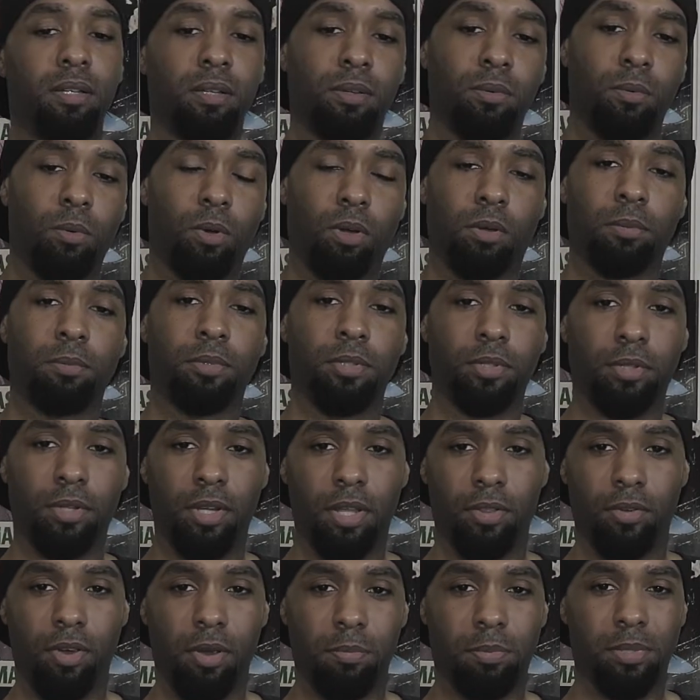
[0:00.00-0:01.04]
Welcome to
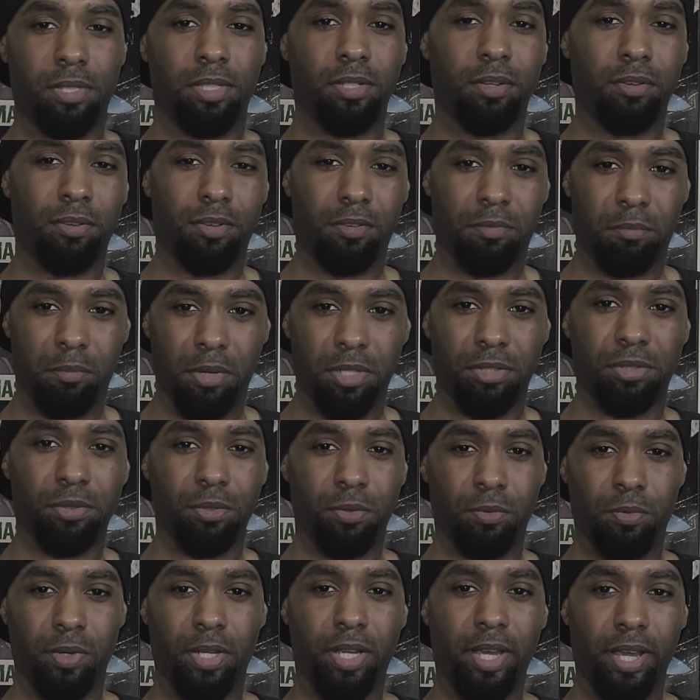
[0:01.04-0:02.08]
another episode of
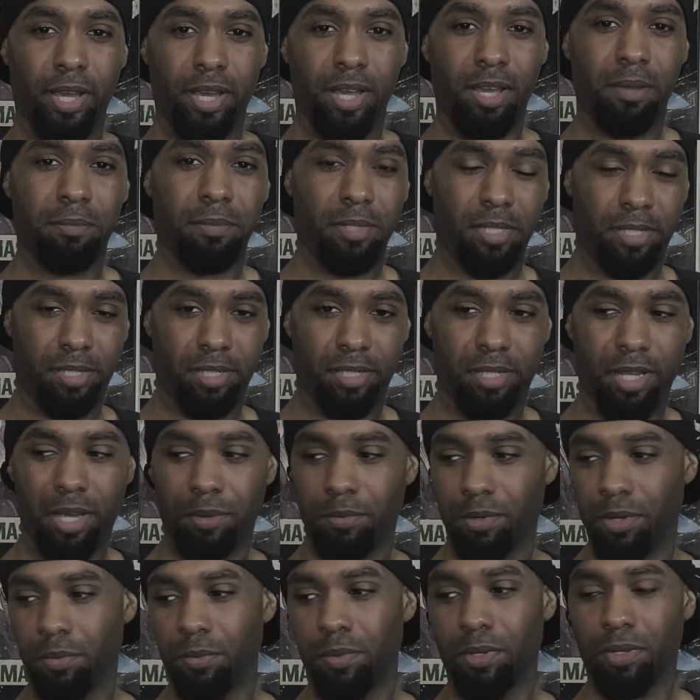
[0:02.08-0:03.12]
Muscle Rehab. Is that
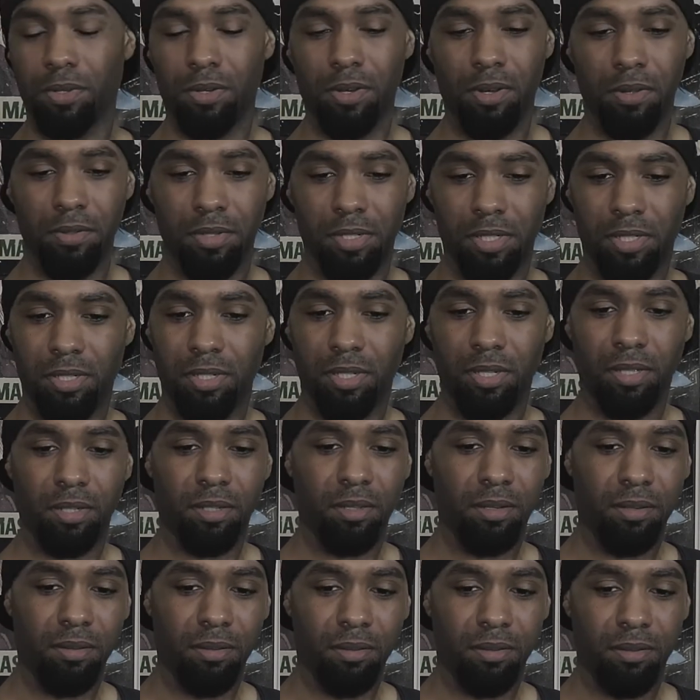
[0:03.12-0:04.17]
what I want to call this thing?